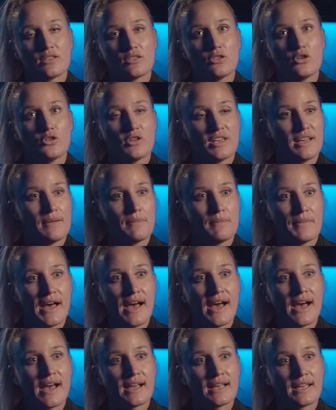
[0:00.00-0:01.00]
Looking
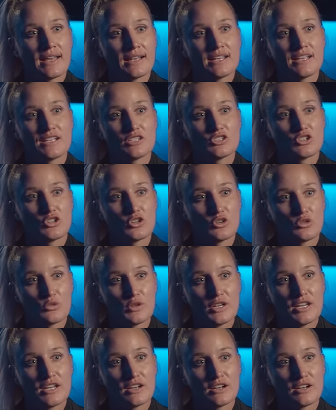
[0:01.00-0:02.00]
back at his
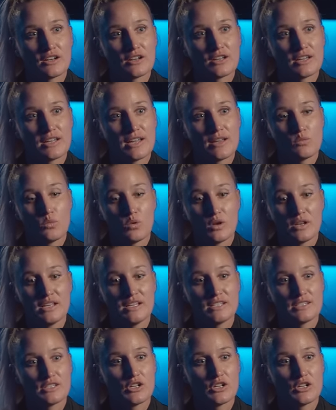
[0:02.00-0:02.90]
career and what he's